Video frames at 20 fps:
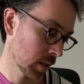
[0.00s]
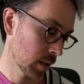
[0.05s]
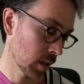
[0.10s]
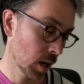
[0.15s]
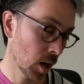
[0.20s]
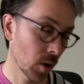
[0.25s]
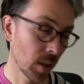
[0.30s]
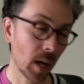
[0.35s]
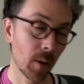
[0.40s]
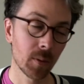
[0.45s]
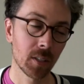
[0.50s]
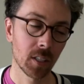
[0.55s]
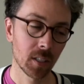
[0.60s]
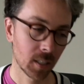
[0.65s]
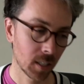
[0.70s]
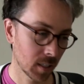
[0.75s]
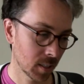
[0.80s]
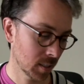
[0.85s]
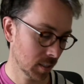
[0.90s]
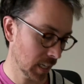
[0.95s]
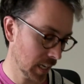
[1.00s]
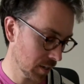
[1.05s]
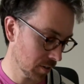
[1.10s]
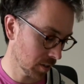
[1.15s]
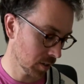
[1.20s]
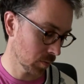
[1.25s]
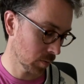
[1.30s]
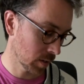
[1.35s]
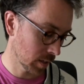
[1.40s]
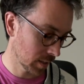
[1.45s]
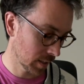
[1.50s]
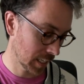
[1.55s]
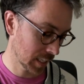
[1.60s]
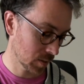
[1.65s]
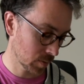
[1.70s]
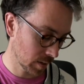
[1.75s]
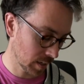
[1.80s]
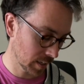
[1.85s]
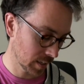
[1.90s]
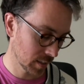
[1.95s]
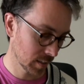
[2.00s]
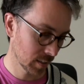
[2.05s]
Oh, that was just a standard one. That's why.